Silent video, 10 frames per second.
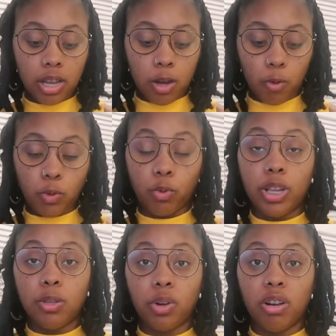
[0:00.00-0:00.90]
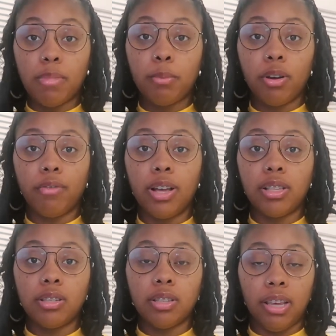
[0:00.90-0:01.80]
which was one of my
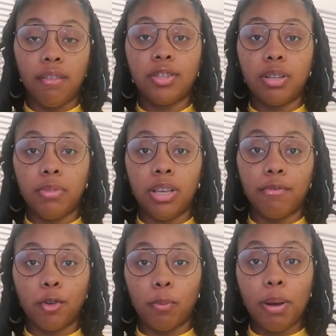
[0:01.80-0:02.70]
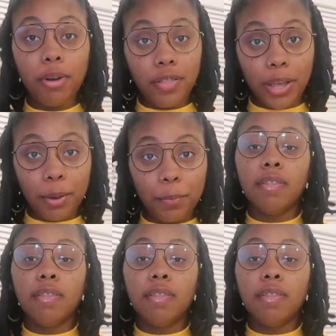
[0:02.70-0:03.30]
boyfriend's gifts to me for my birthday.